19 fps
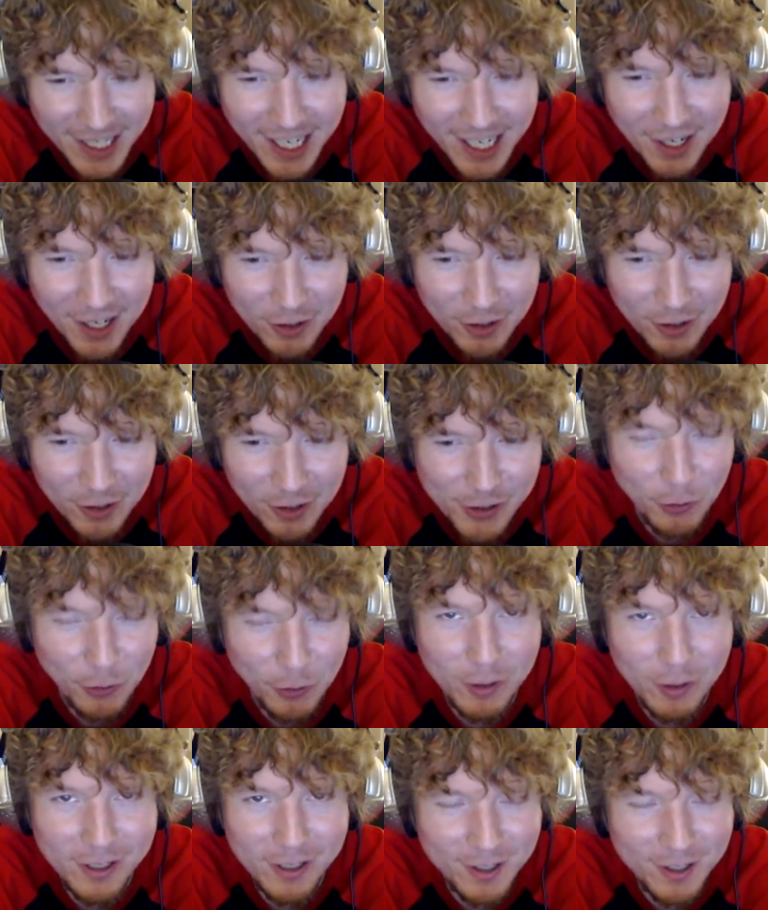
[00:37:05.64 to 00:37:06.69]
kind of hurts your
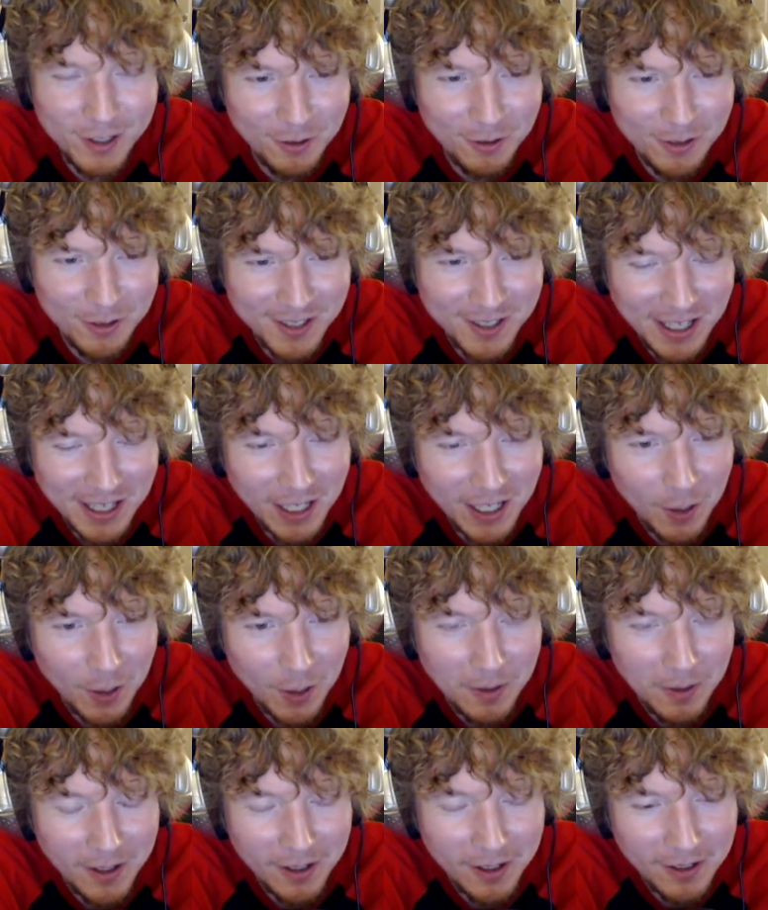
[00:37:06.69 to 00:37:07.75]
voice too, just thinking
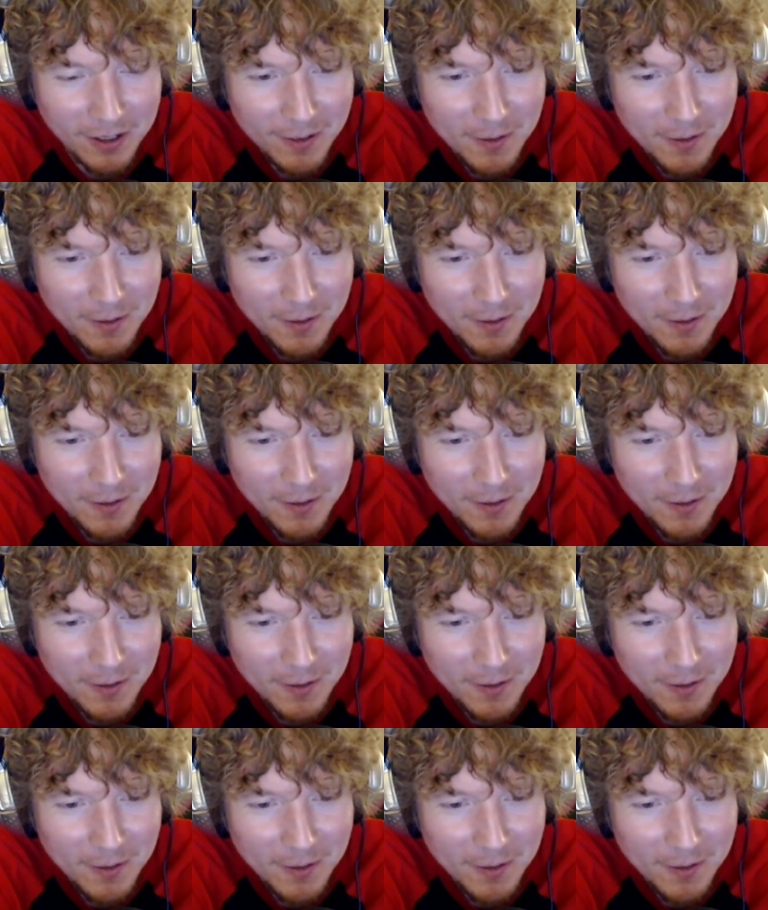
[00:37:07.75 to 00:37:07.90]
about it.